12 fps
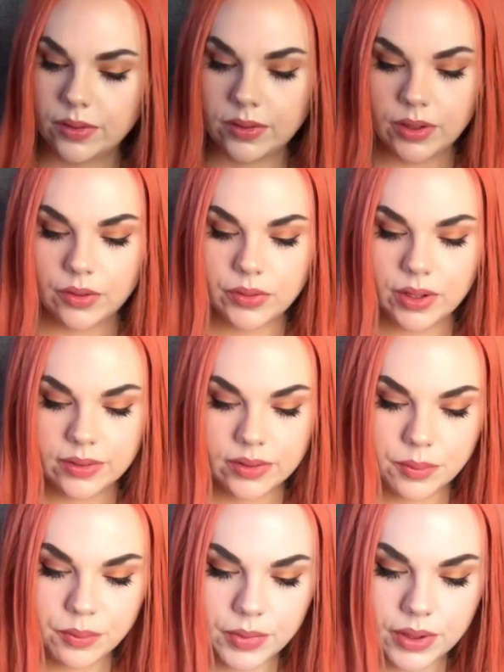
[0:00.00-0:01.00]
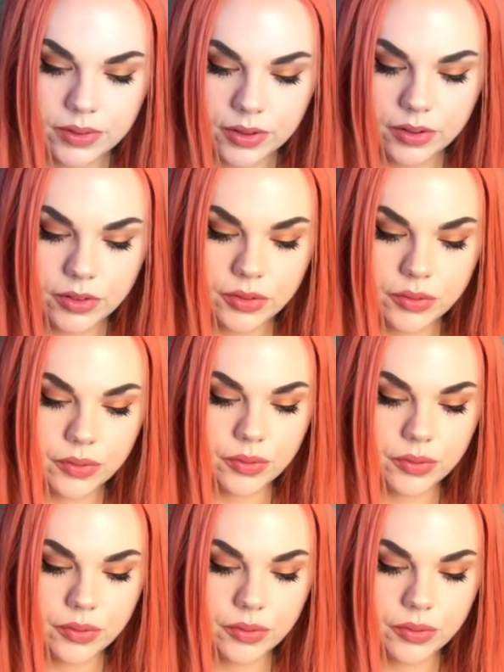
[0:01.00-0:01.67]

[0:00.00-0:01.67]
to see if there's a message